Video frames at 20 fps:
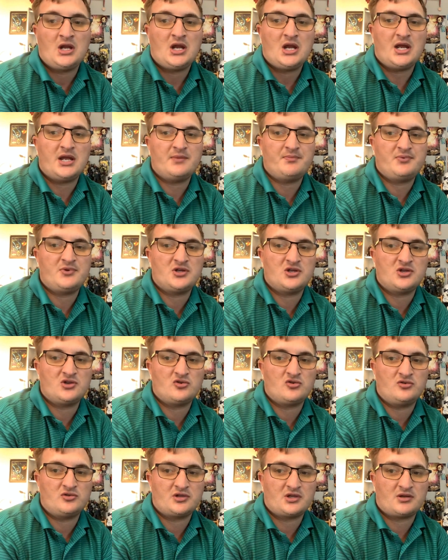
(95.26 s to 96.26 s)
And pretty
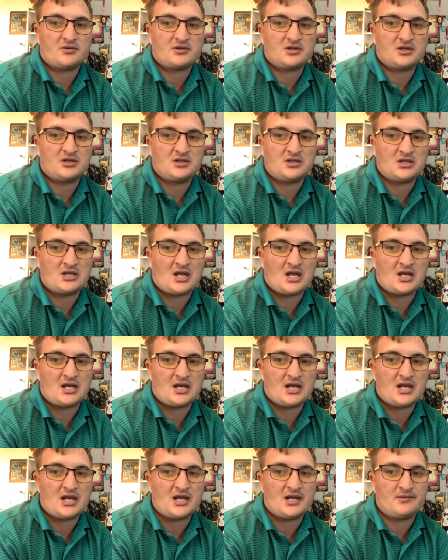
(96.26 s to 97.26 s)
cool and nothing like
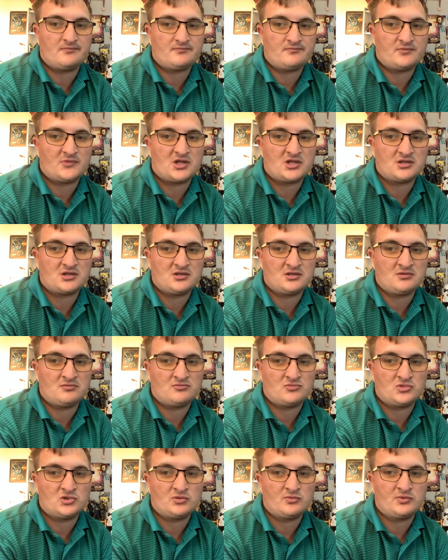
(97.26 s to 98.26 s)
that. And
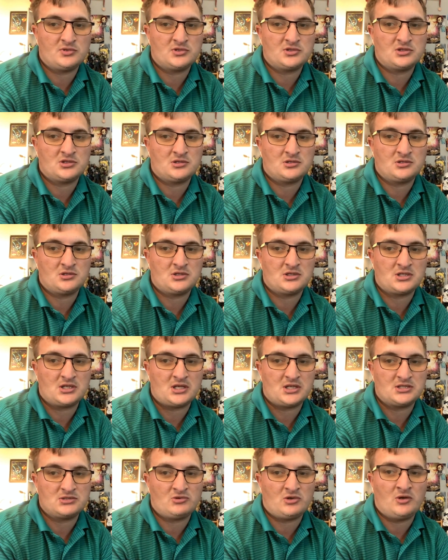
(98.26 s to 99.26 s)
nothing particular like
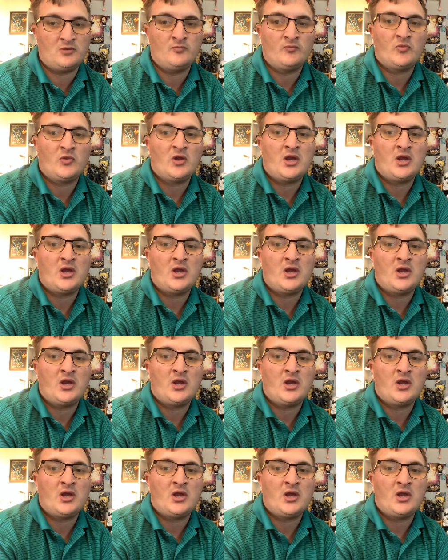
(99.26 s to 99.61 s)
that as well.